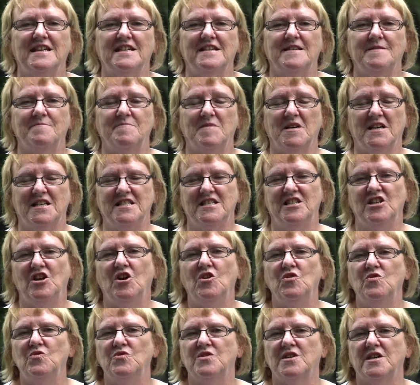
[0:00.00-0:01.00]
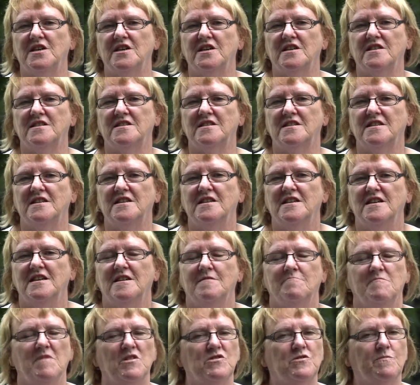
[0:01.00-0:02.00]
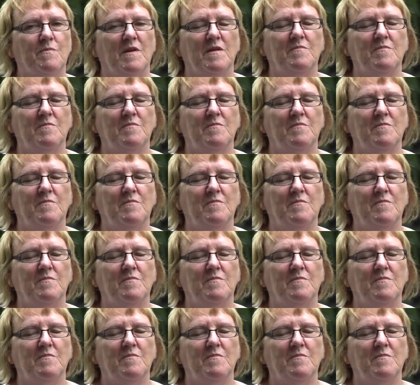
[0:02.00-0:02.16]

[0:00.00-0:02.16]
I know that most